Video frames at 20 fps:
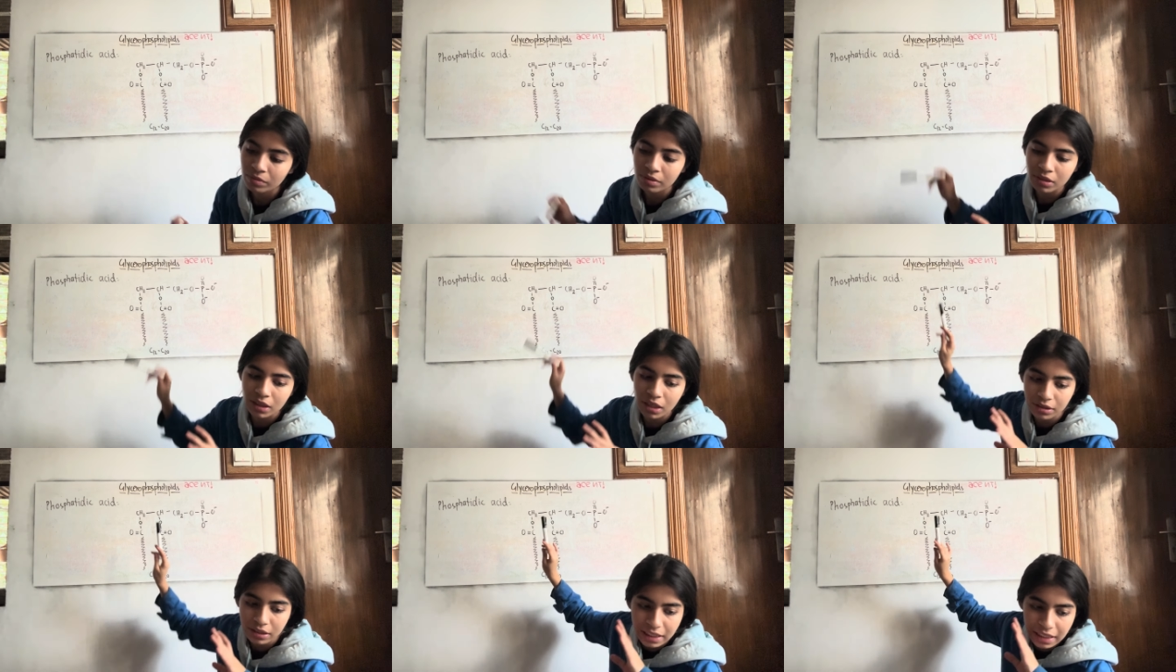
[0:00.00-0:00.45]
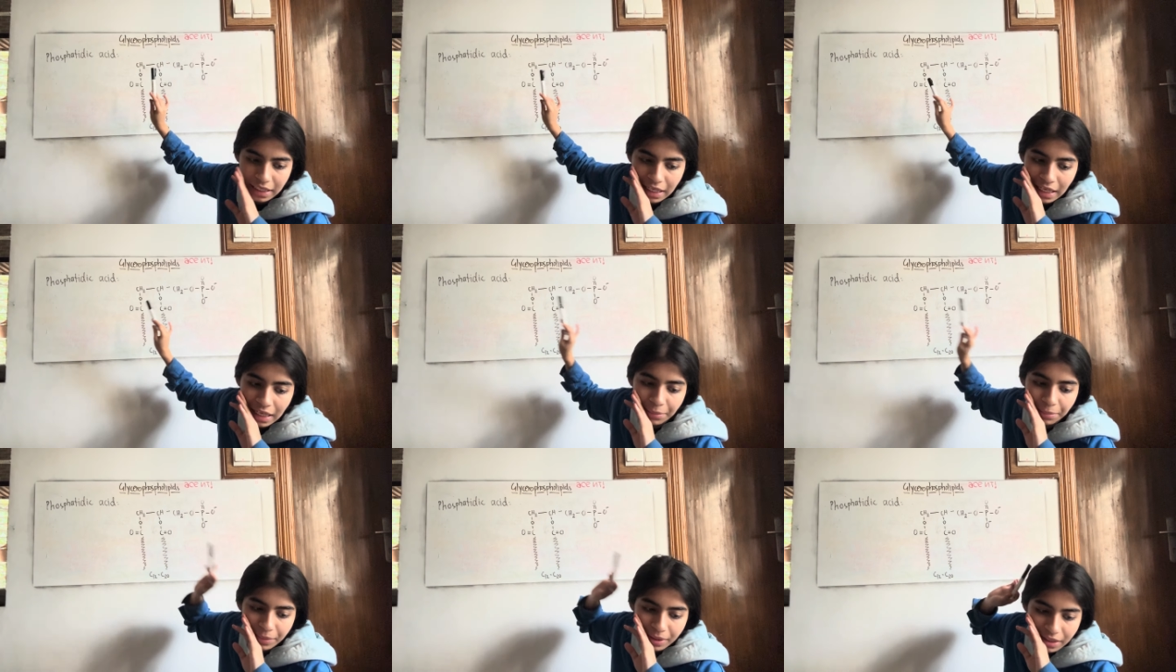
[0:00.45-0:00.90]
Now
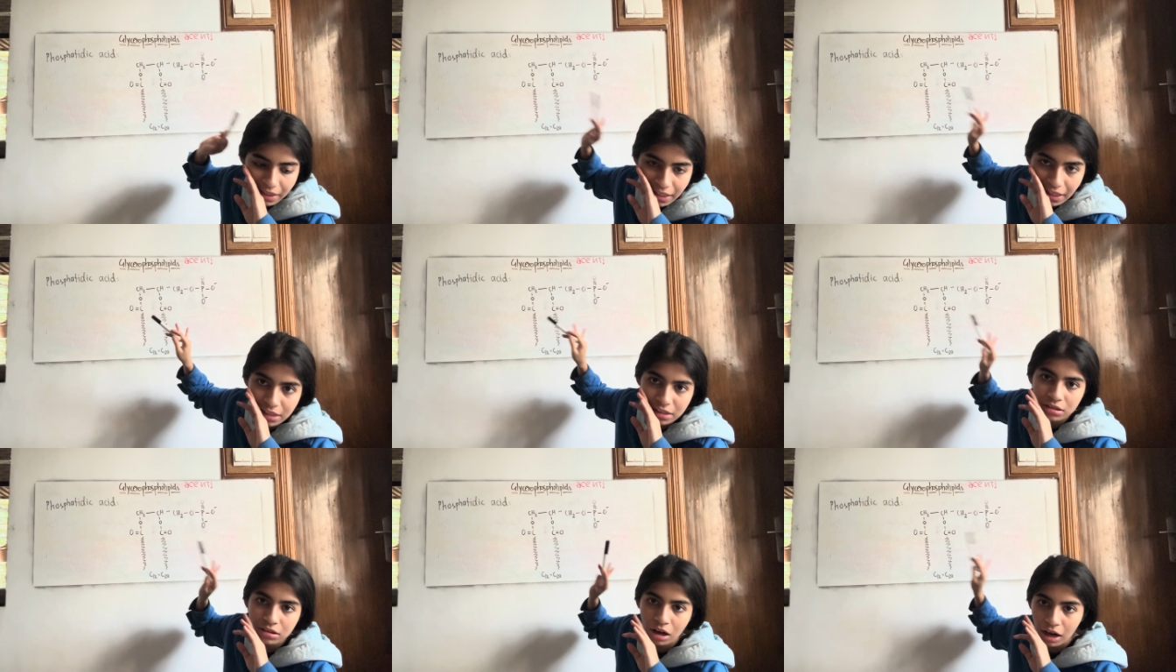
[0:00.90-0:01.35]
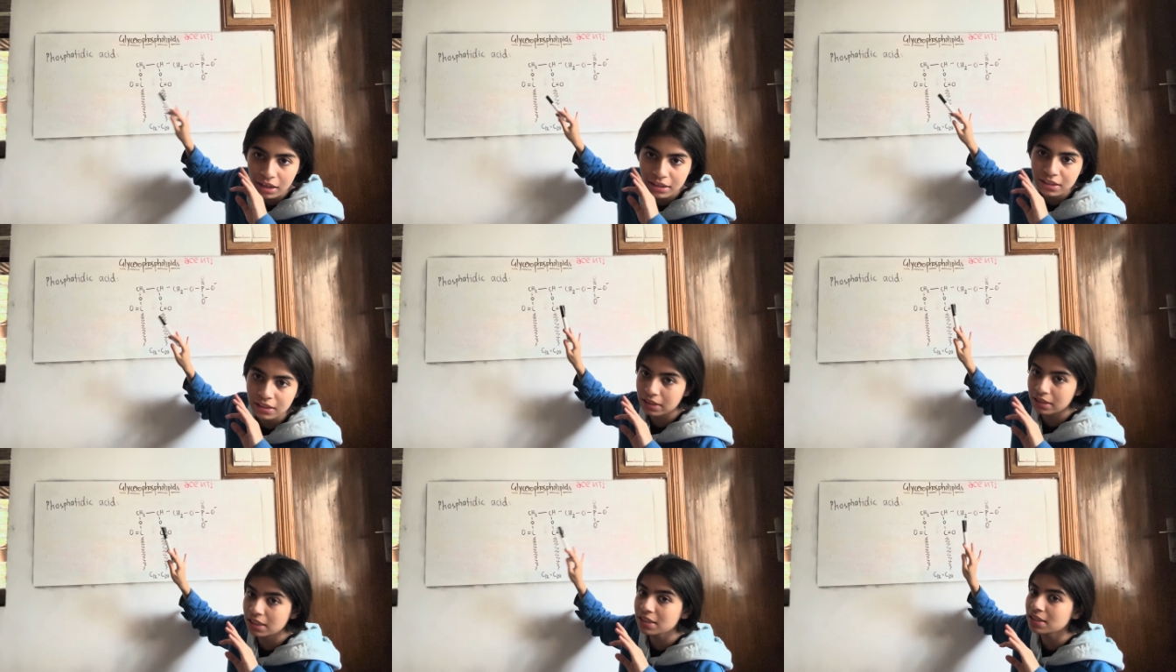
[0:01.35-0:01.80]
keep this
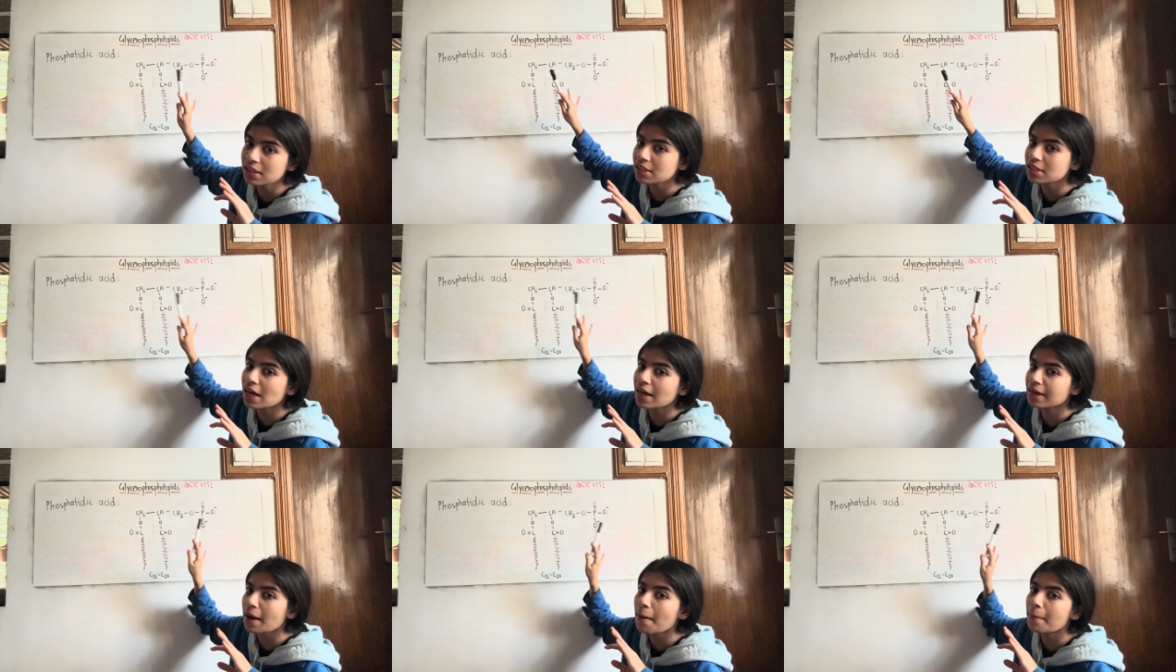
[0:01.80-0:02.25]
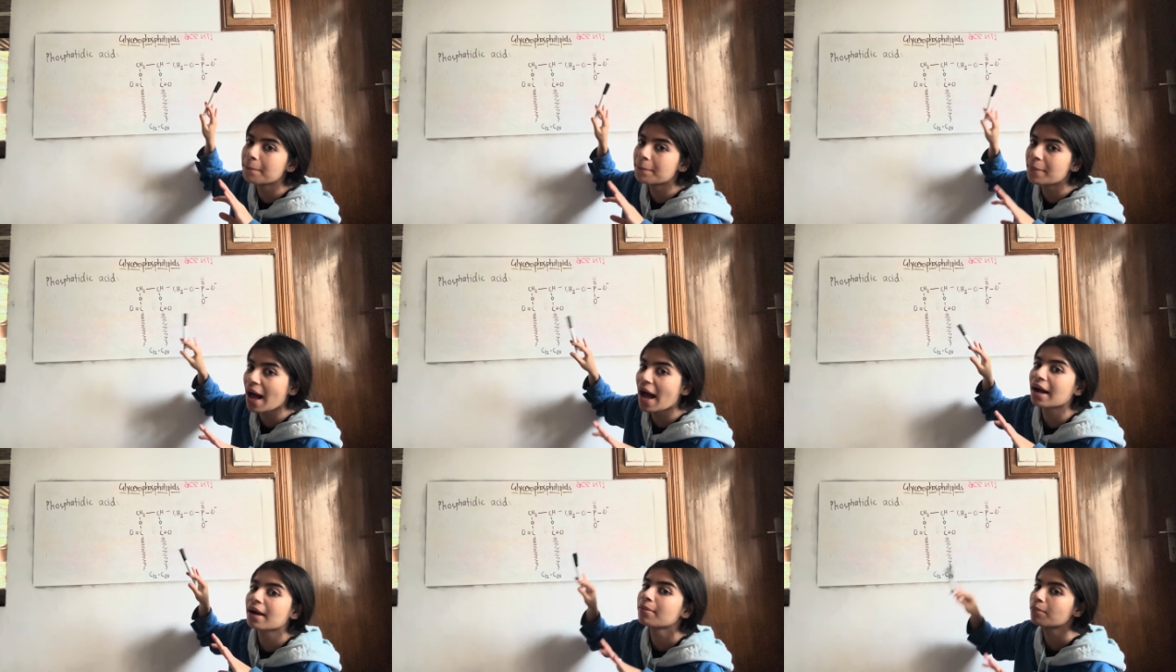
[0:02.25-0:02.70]
constant. This is like a
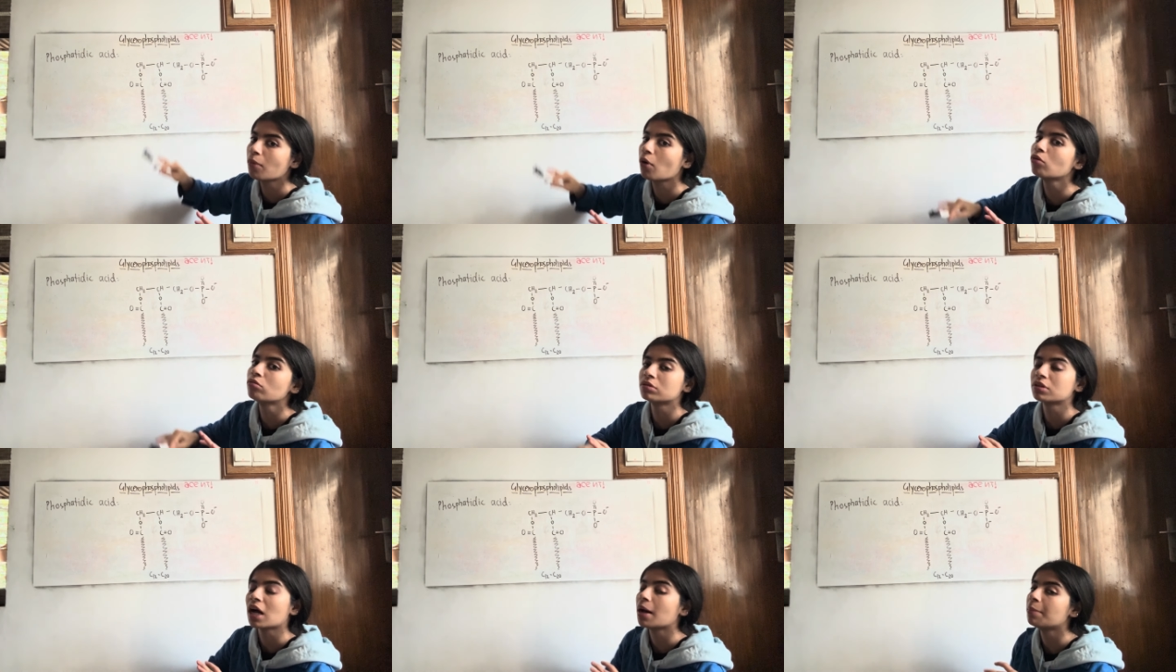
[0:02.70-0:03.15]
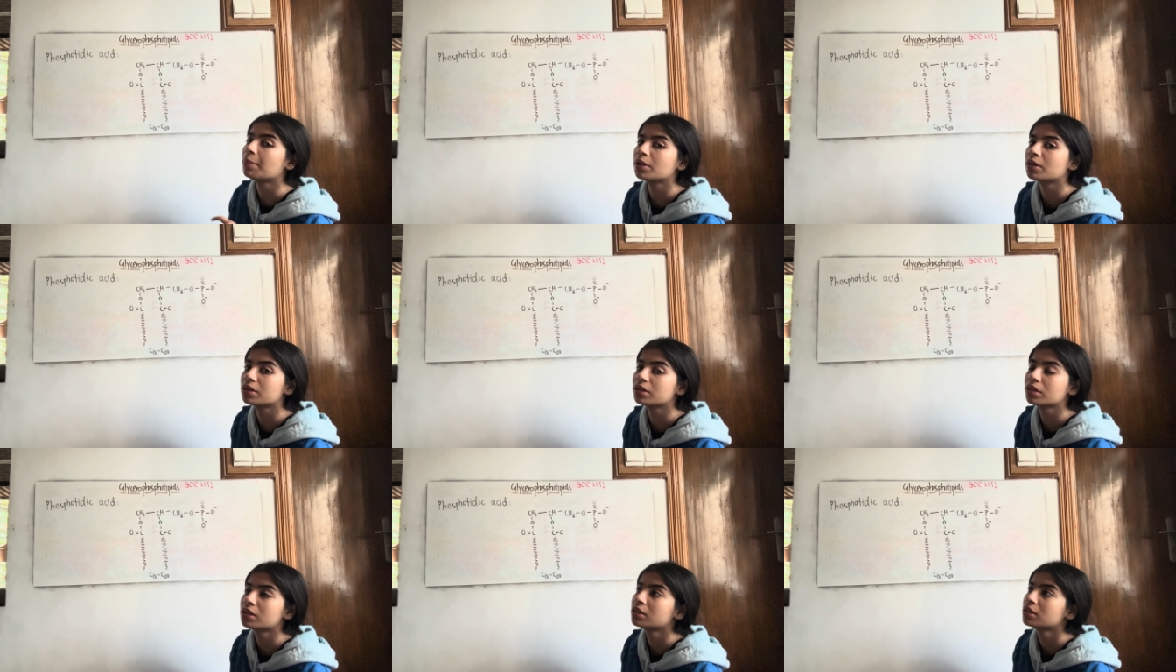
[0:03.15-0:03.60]
backbone type
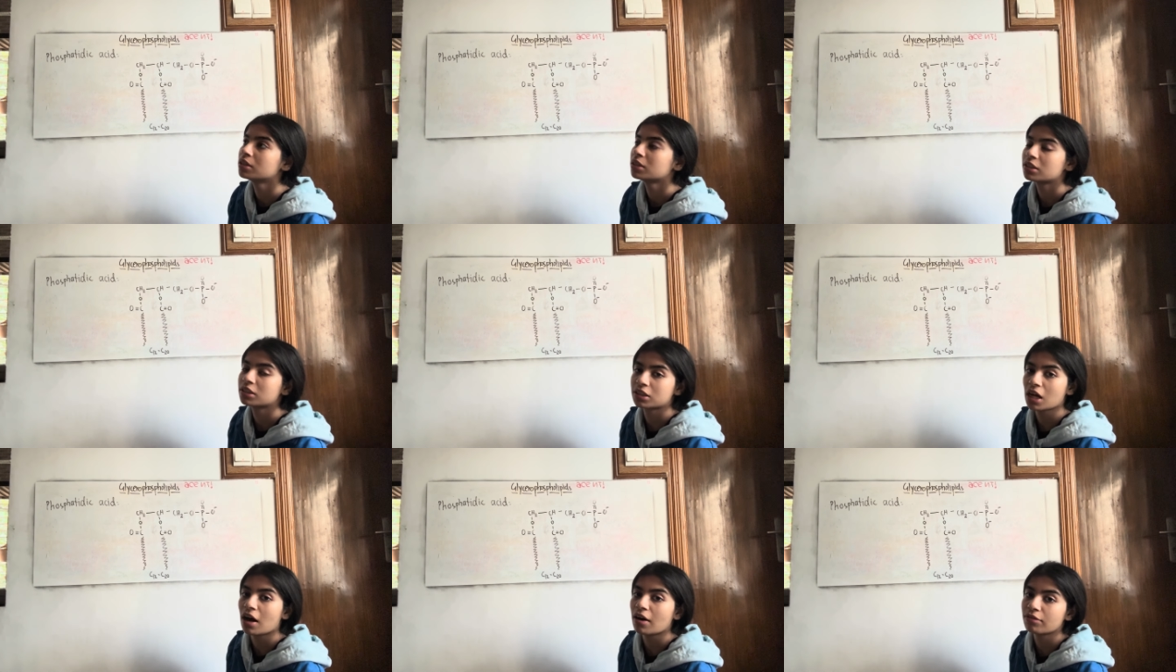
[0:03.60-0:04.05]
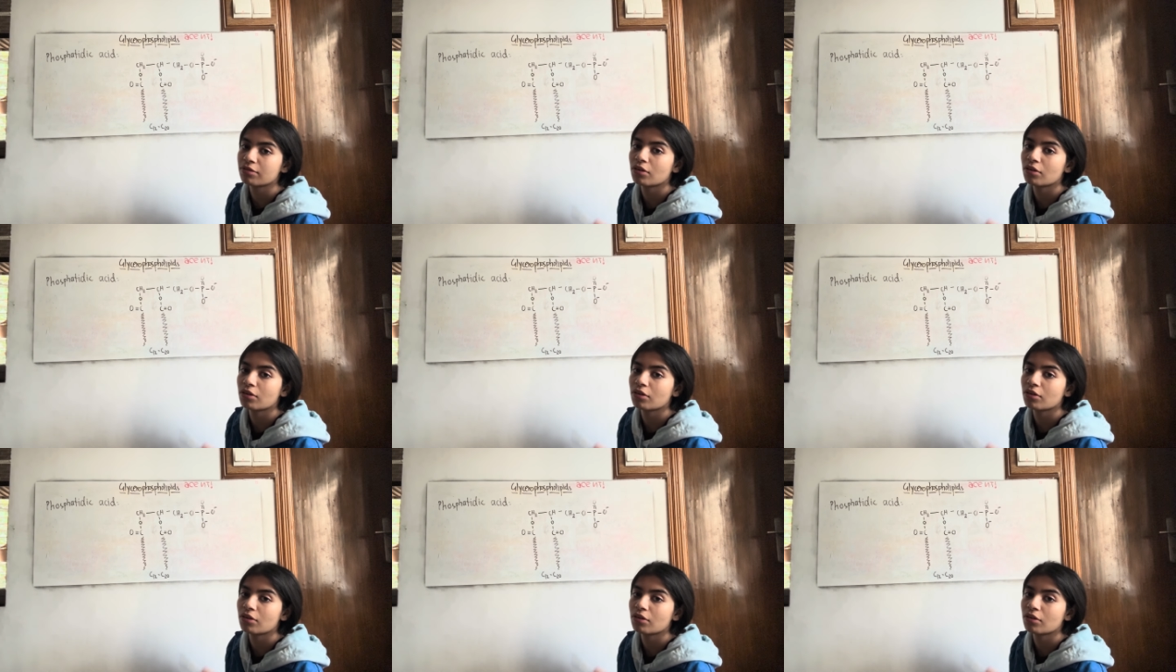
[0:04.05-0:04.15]
of stuff.